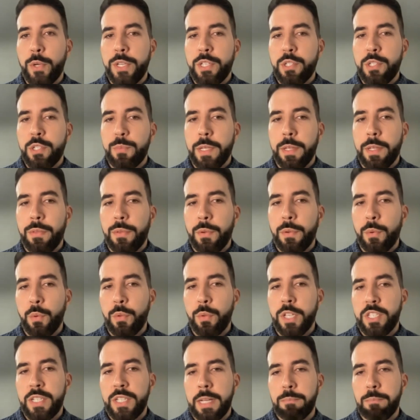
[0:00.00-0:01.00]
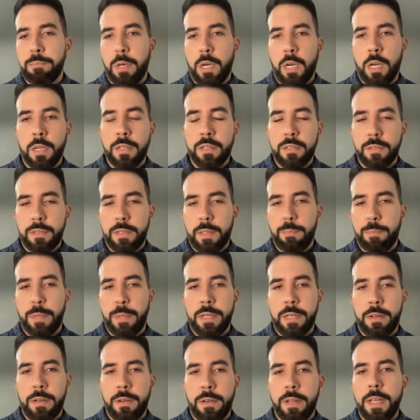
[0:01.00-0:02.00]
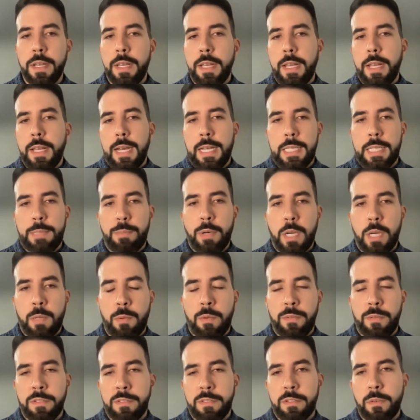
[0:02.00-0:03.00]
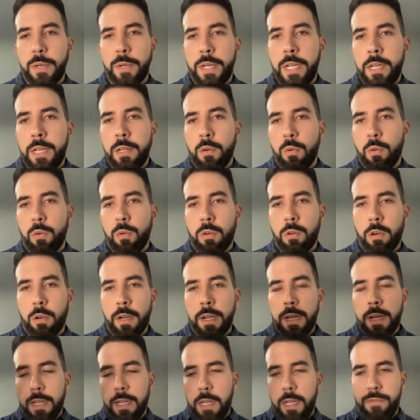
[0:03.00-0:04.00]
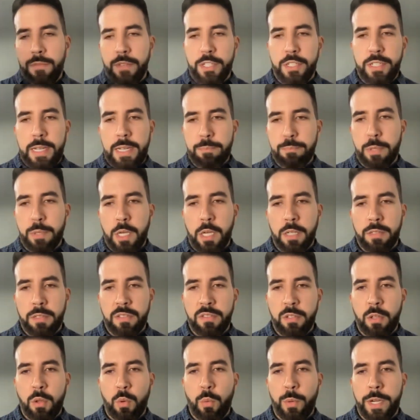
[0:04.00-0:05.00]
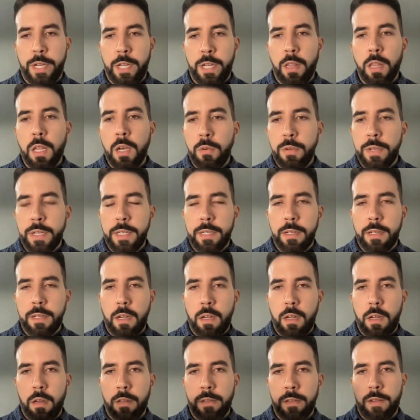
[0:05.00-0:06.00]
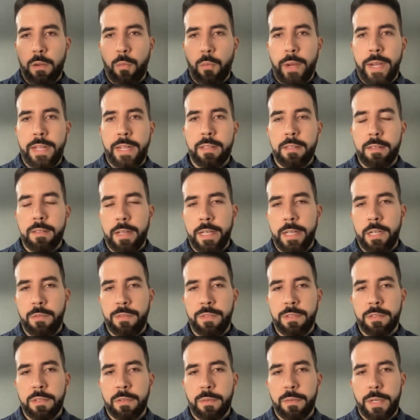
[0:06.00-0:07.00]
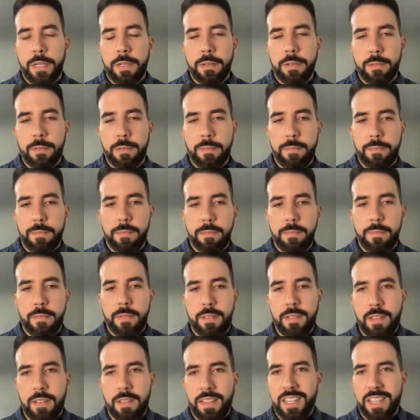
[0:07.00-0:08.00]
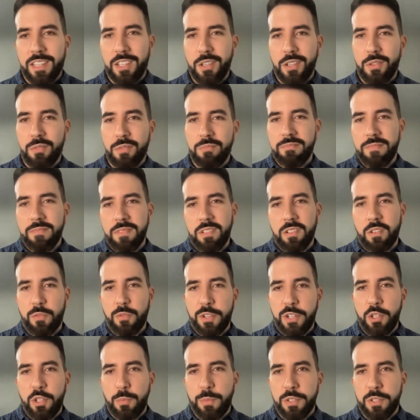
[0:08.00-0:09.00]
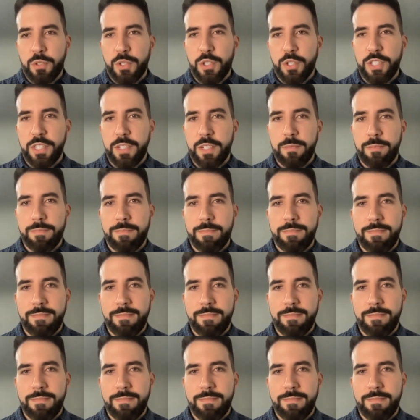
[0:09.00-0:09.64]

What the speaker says: reach me through the chat box, the button at the bottom of the screen, or if the chat box is already loaded, on the right side of the screen. Thank you. Over to you, Patricia.